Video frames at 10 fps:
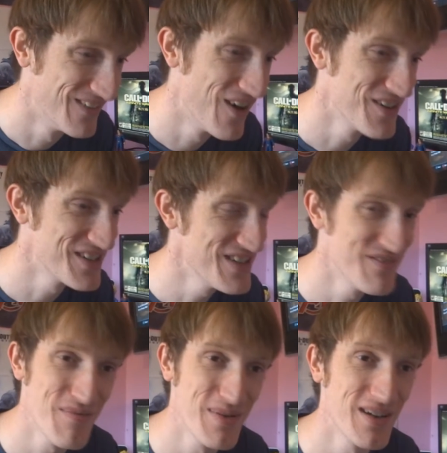what was
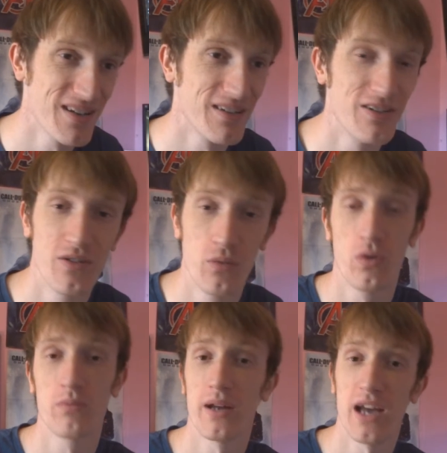the other perk?
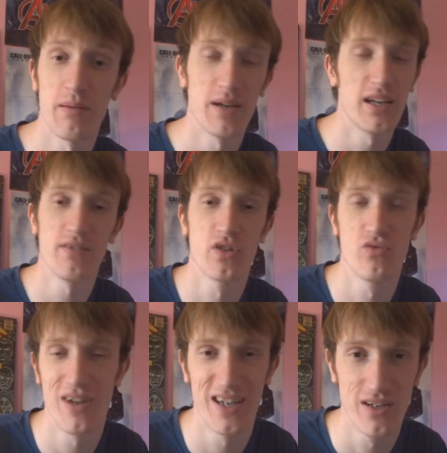One man army. I never
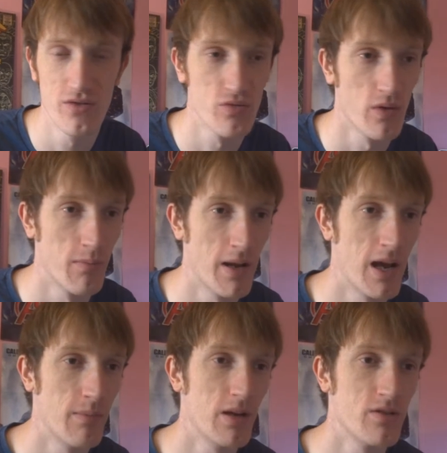really used one man
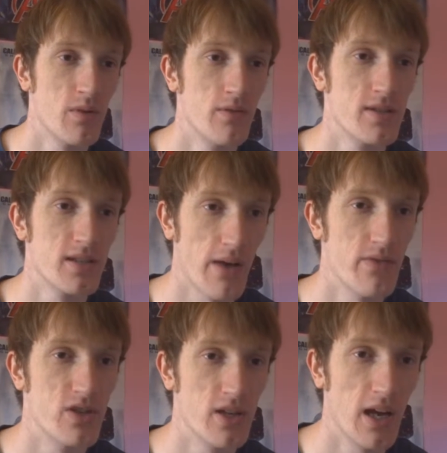army, I was more of a
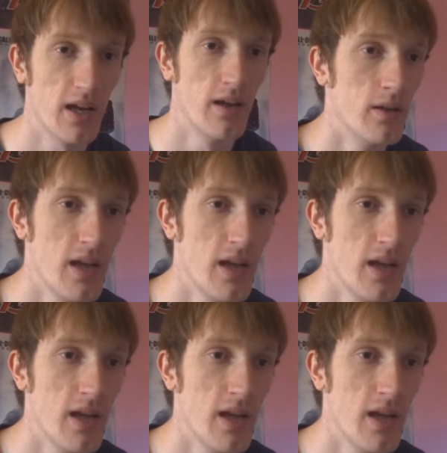scavenger guy.